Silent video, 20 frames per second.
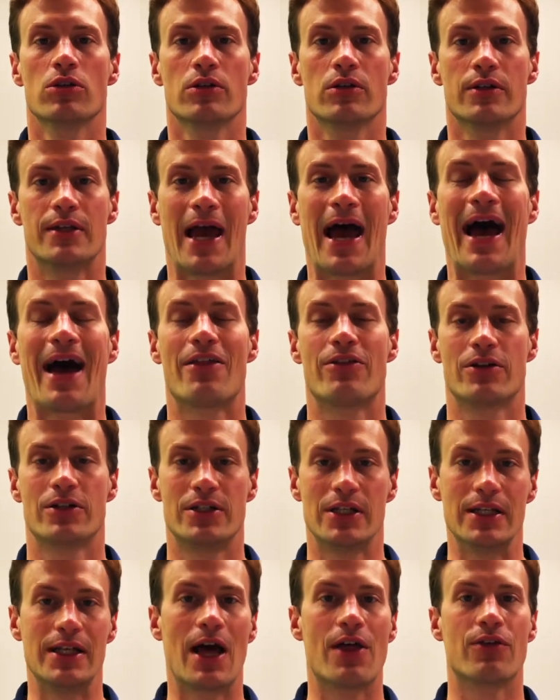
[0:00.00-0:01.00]
gather
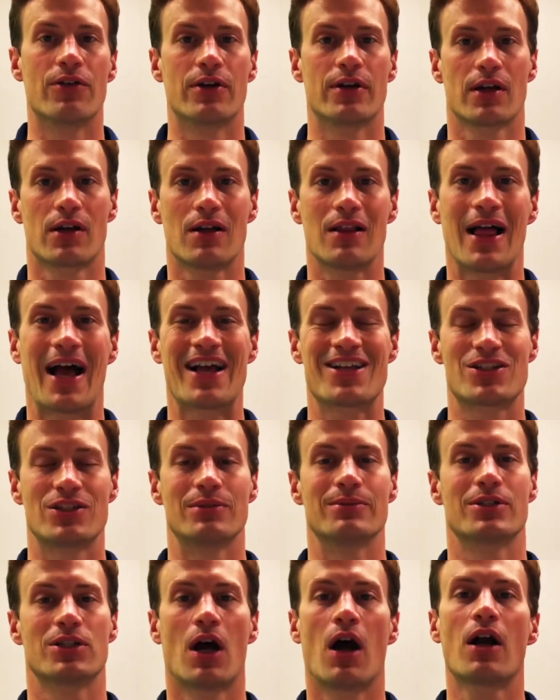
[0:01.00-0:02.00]
together in a
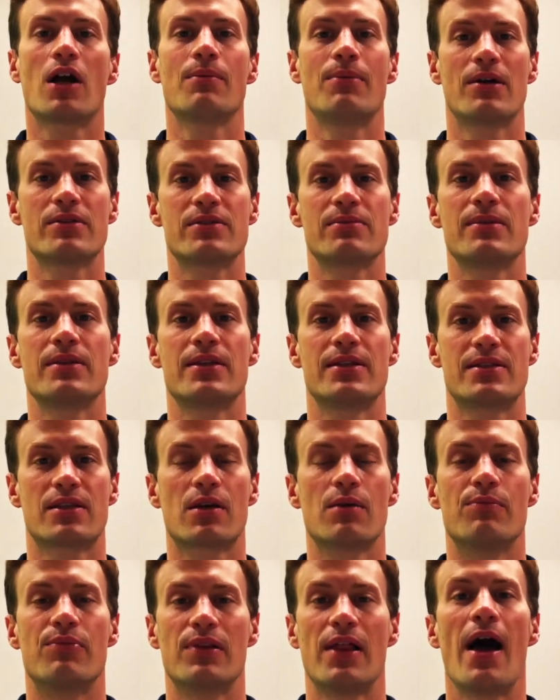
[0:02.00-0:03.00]
classroom and talk about something that's
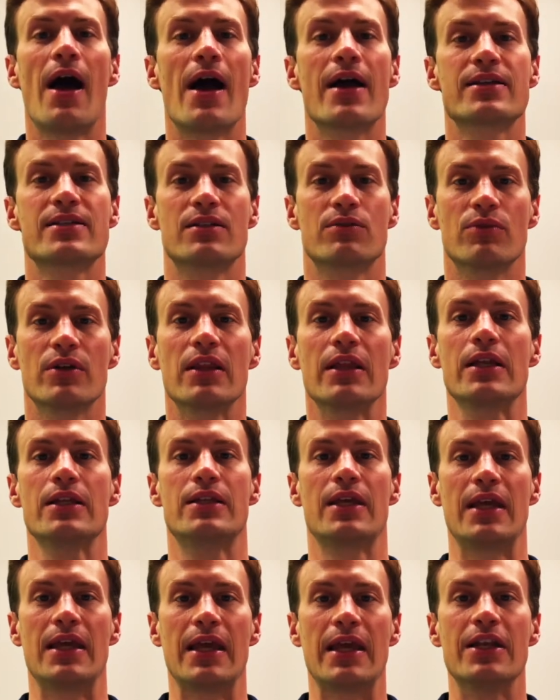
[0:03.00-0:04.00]
complex and really
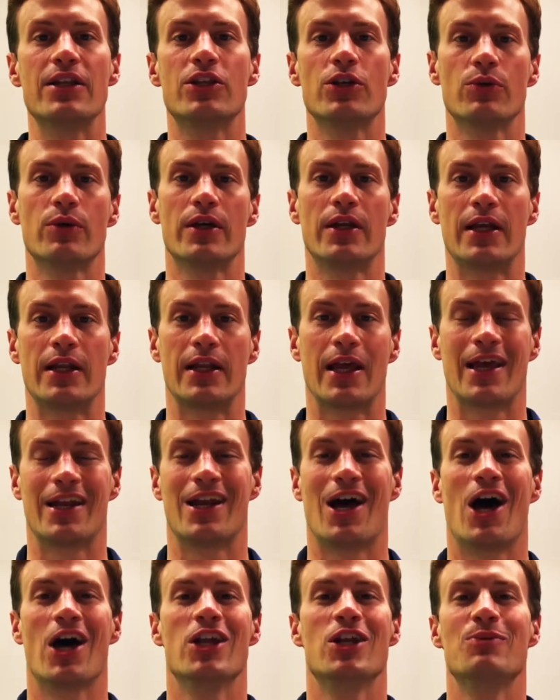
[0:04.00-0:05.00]
dig into it and,
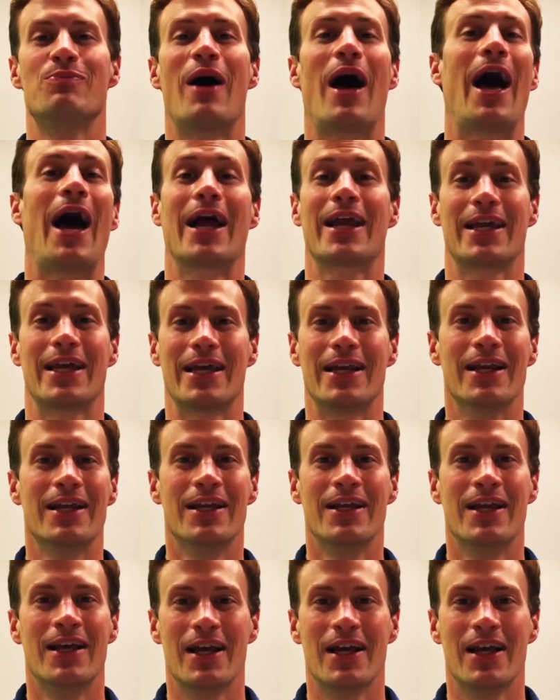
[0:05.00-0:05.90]
and unpack it.